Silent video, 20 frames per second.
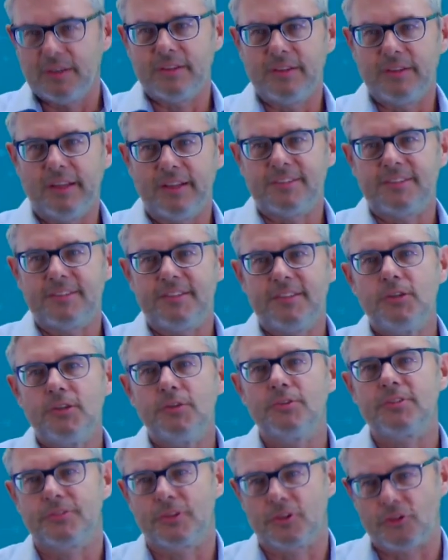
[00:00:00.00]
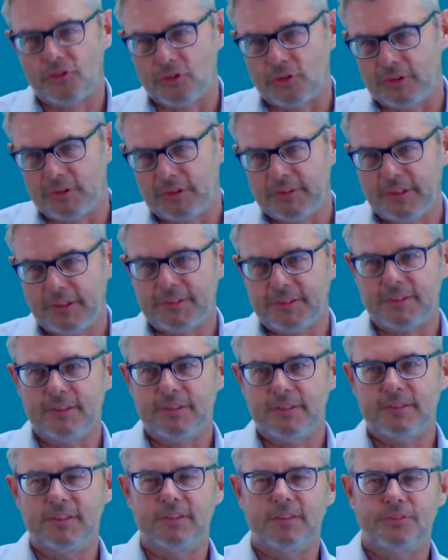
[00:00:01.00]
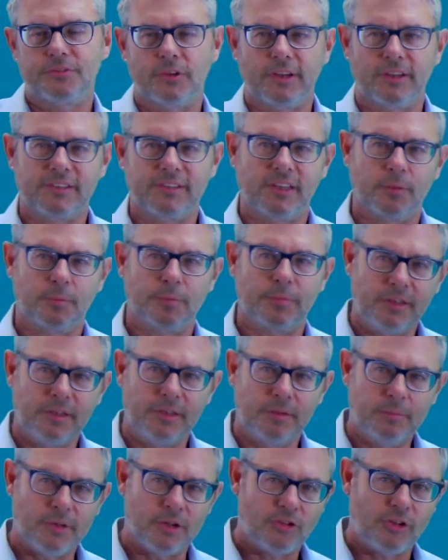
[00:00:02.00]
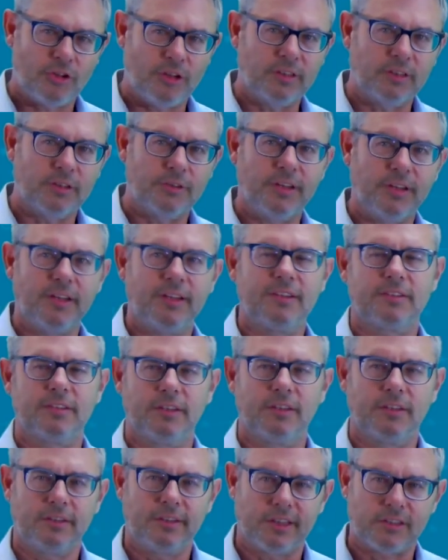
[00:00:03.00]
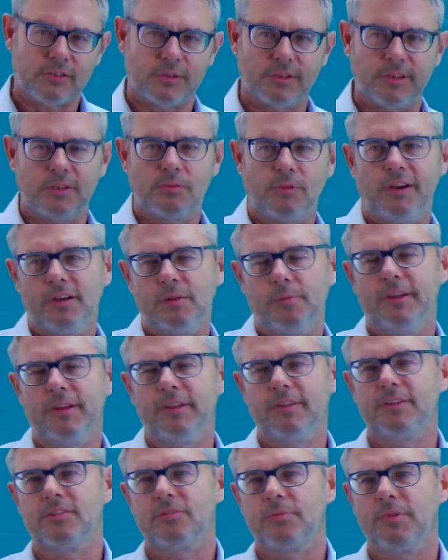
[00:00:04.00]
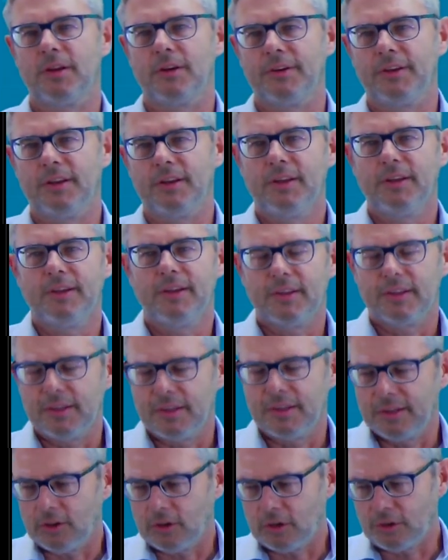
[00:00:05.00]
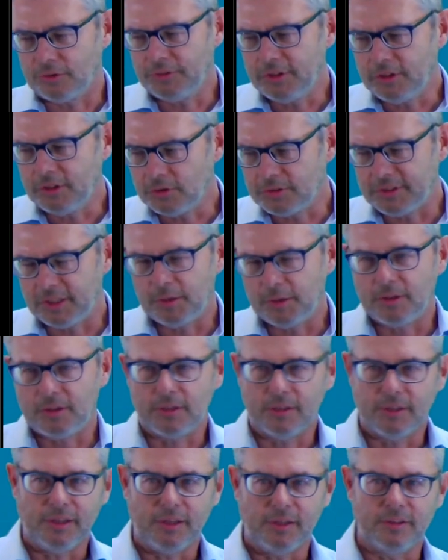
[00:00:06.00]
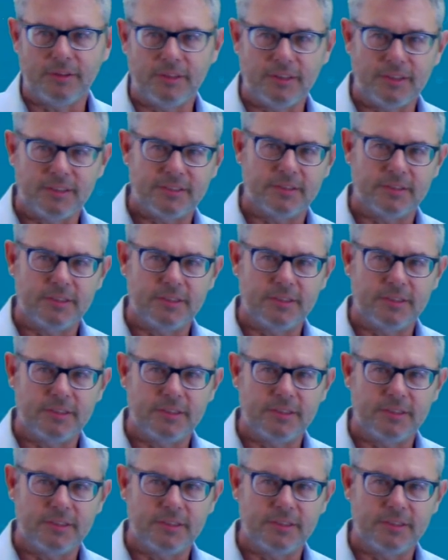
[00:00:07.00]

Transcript: That's used for short distances, for example, in machineries. The industrial environment is very often using these